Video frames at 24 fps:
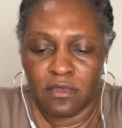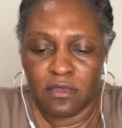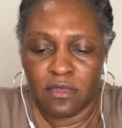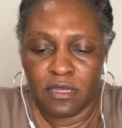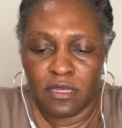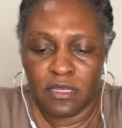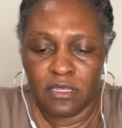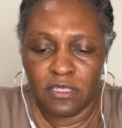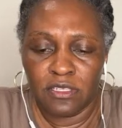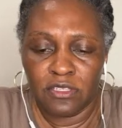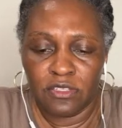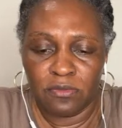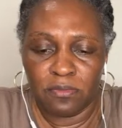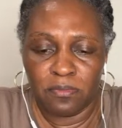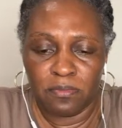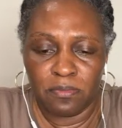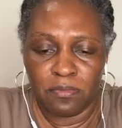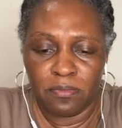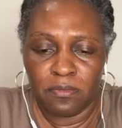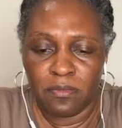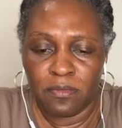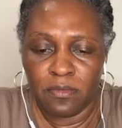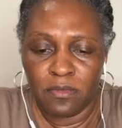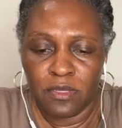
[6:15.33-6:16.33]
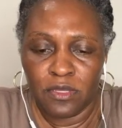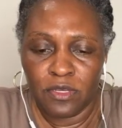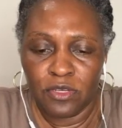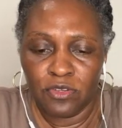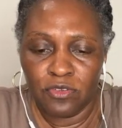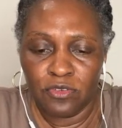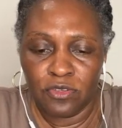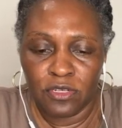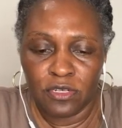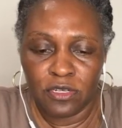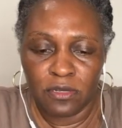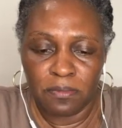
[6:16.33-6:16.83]
I either do
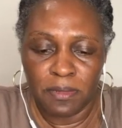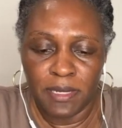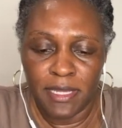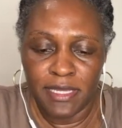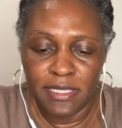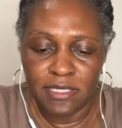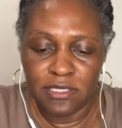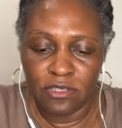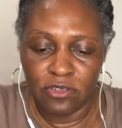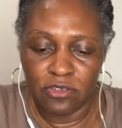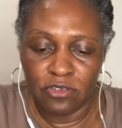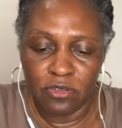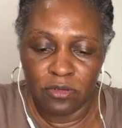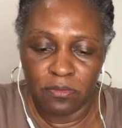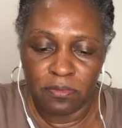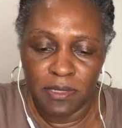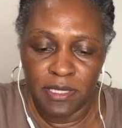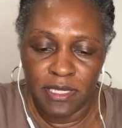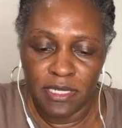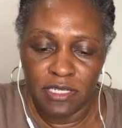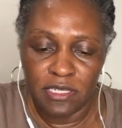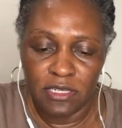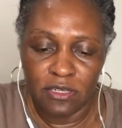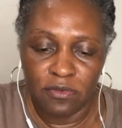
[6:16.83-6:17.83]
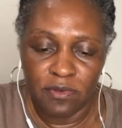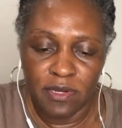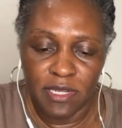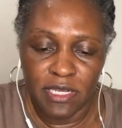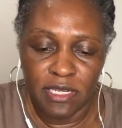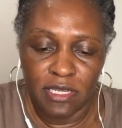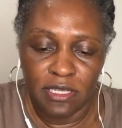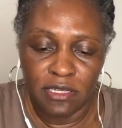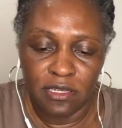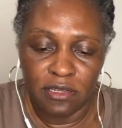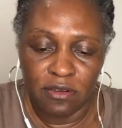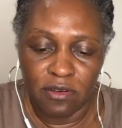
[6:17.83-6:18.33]
it in the plastic or plant it directly
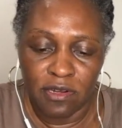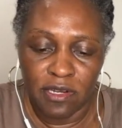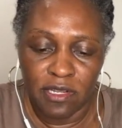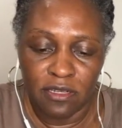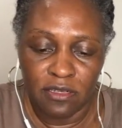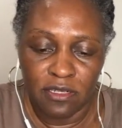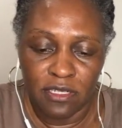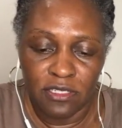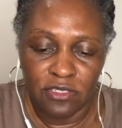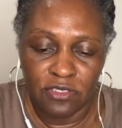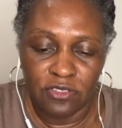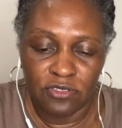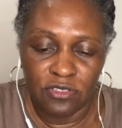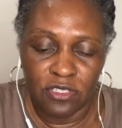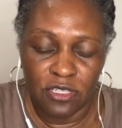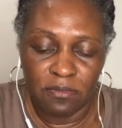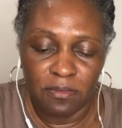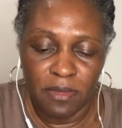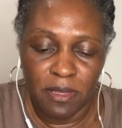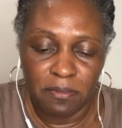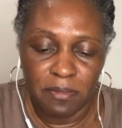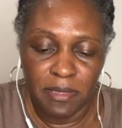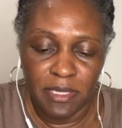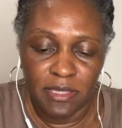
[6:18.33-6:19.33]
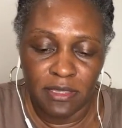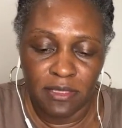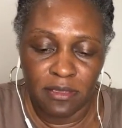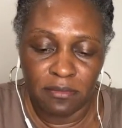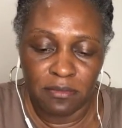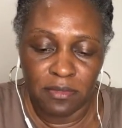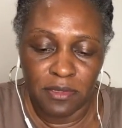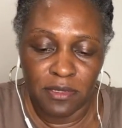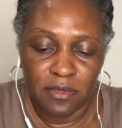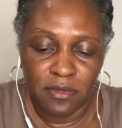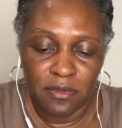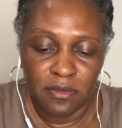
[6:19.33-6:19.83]
in the ground. That's usually my method,
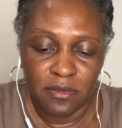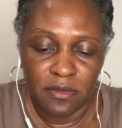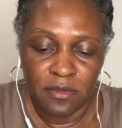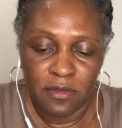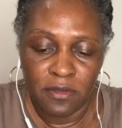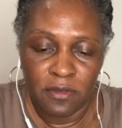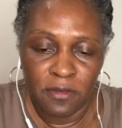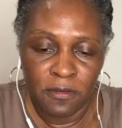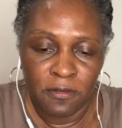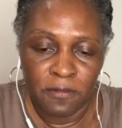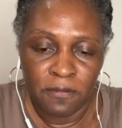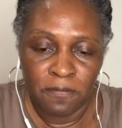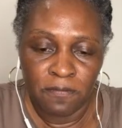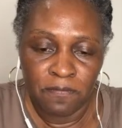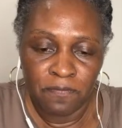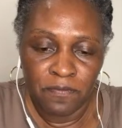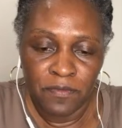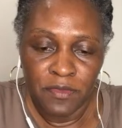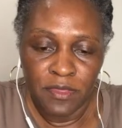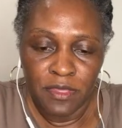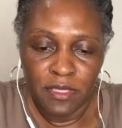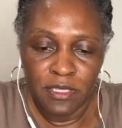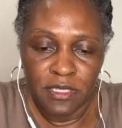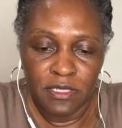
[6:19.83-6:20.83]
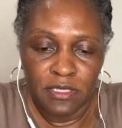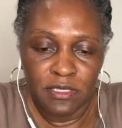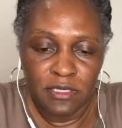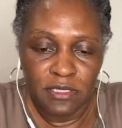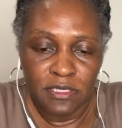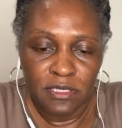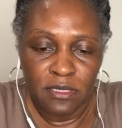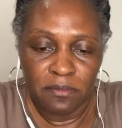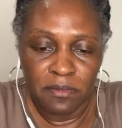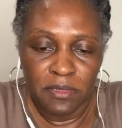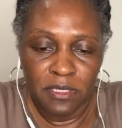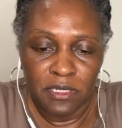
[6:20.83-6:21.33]
but this is
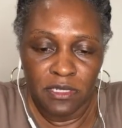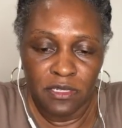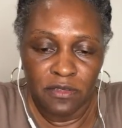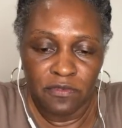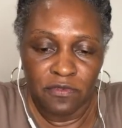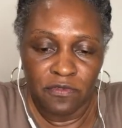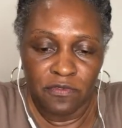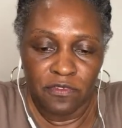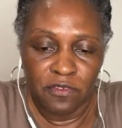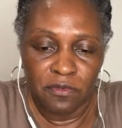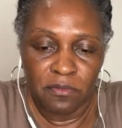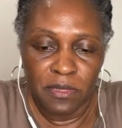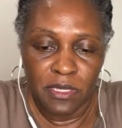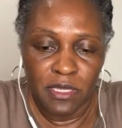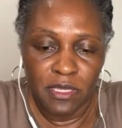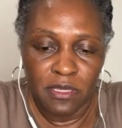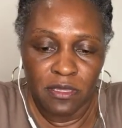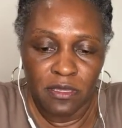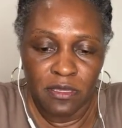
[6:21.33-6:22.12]
something different for me.